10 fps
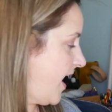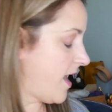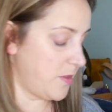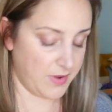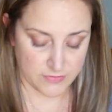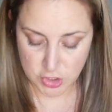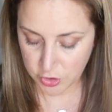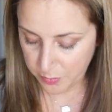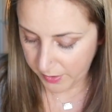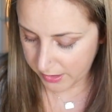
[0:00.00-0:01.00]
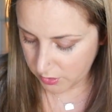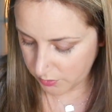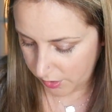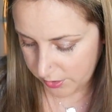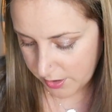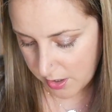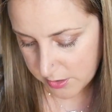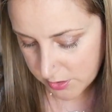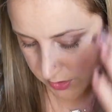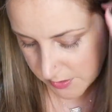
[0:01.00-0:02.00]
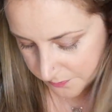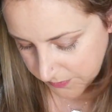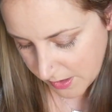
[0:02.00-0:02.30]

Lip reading: And then we have 2 brand new yarn colors.